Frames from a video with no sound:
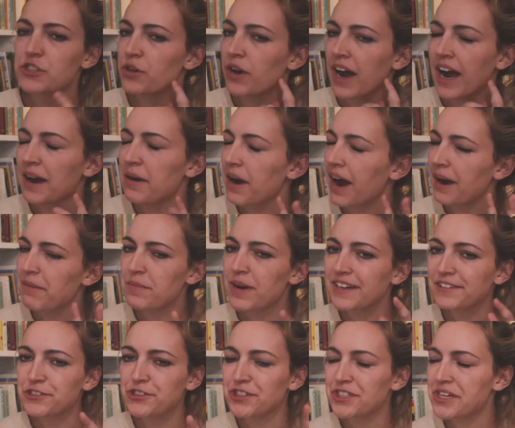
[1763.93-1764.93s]
So I'm
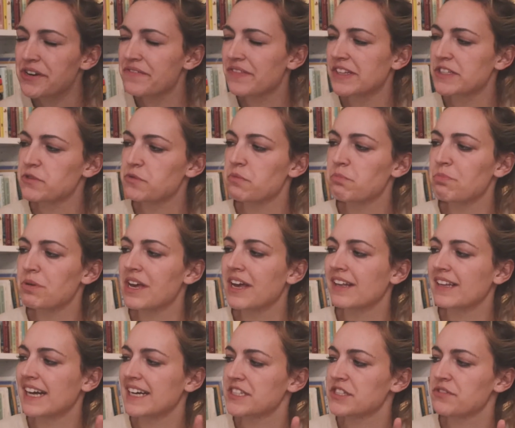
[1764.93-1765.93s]
not sure if this would be
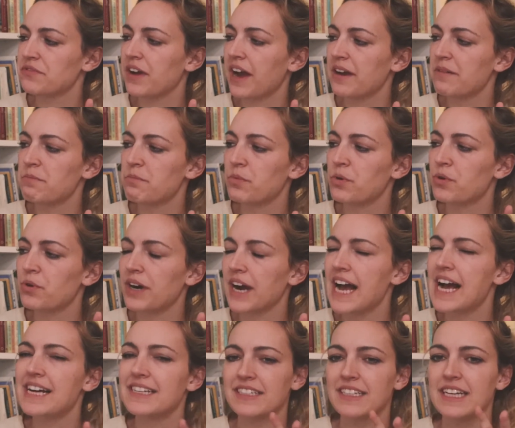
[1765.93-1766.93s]
classified more
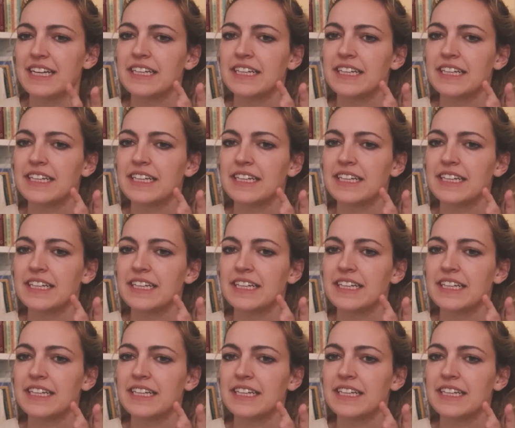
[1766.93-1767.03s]
as,